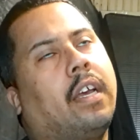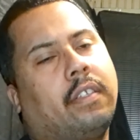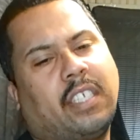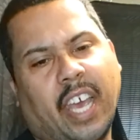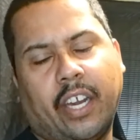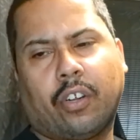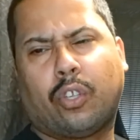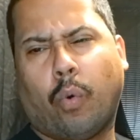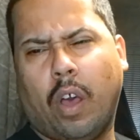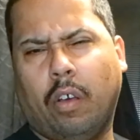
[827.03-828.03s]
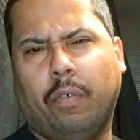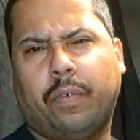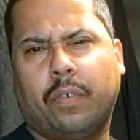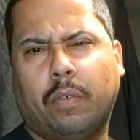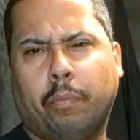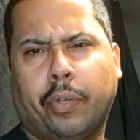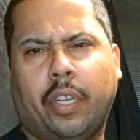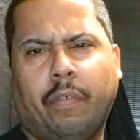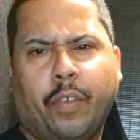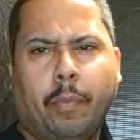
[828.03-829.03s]
10 or 12
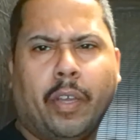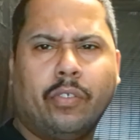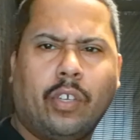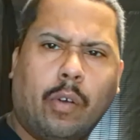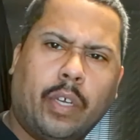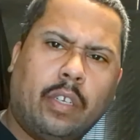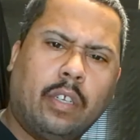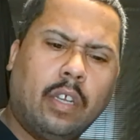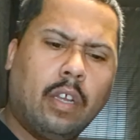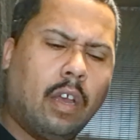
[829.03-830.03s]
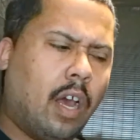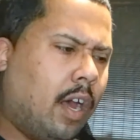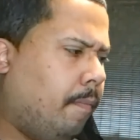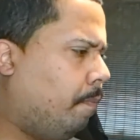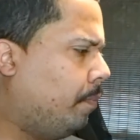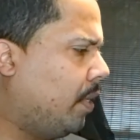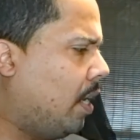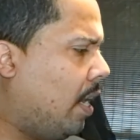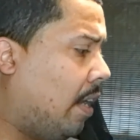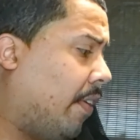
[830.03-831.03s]
breeding females going.
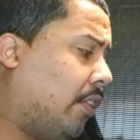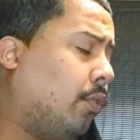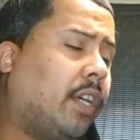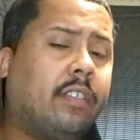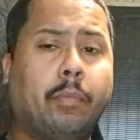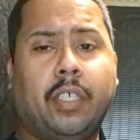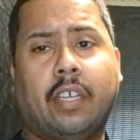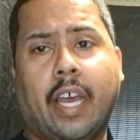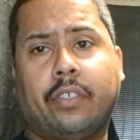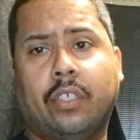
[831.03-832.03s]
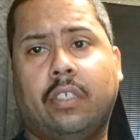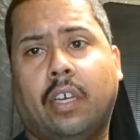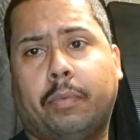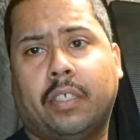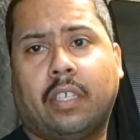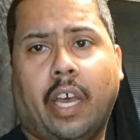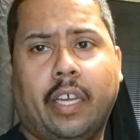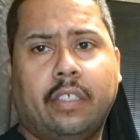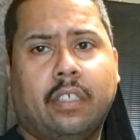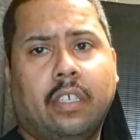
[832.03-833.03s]
And if I do get some of these hatchlings up to
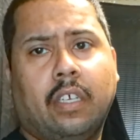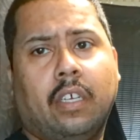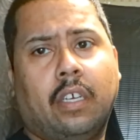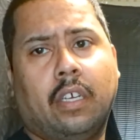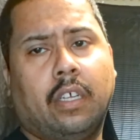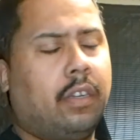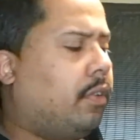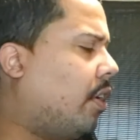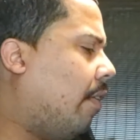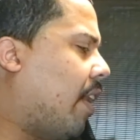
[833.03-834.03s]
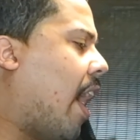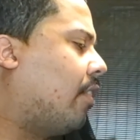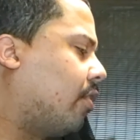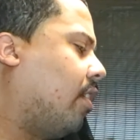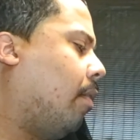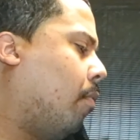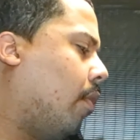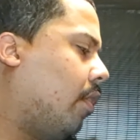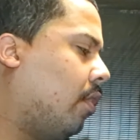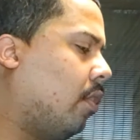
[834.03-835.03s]
size, they're not even hatchlings anymore.
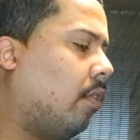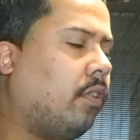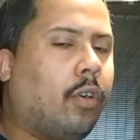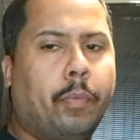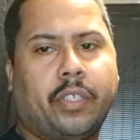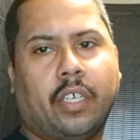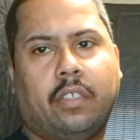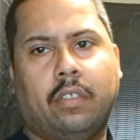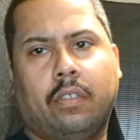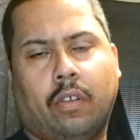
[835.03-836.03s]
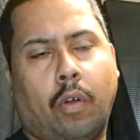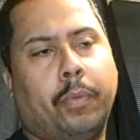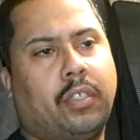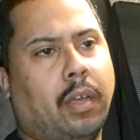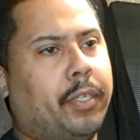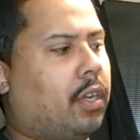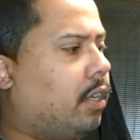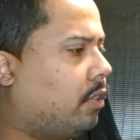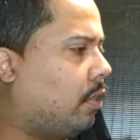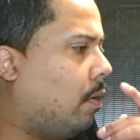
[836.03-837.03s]
They're almost
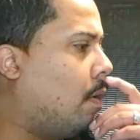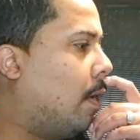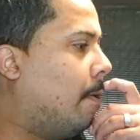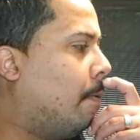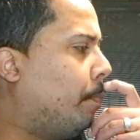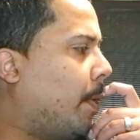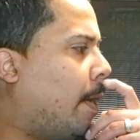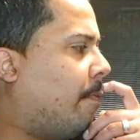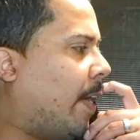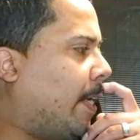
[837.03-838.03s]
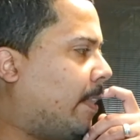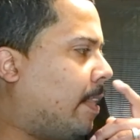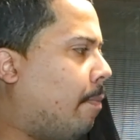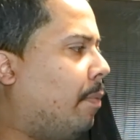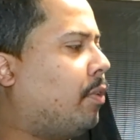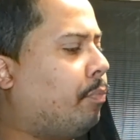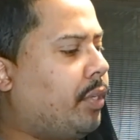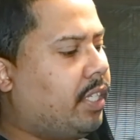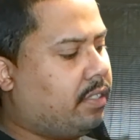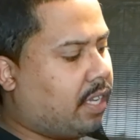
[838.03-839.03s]
sub-adult. So if I get them up to
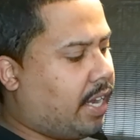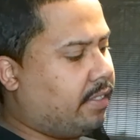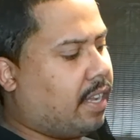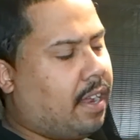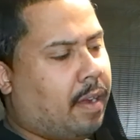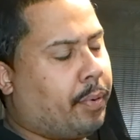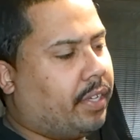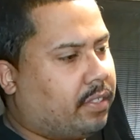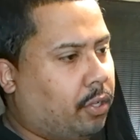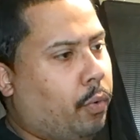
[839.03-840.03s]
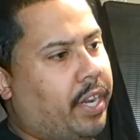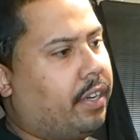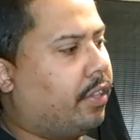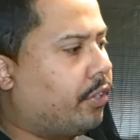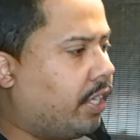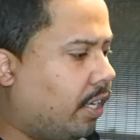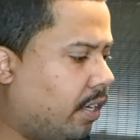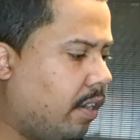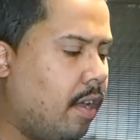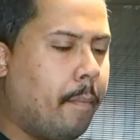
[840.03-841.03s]
breeding size, I'll probably still wait another
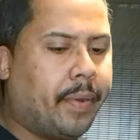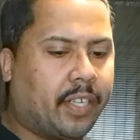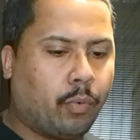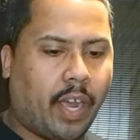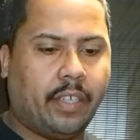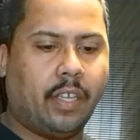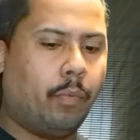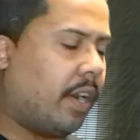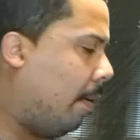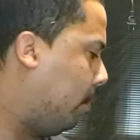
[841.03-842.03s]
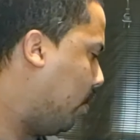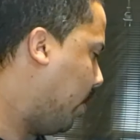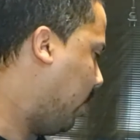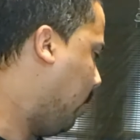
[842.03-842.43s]
year. But that's why I did what I'm doing.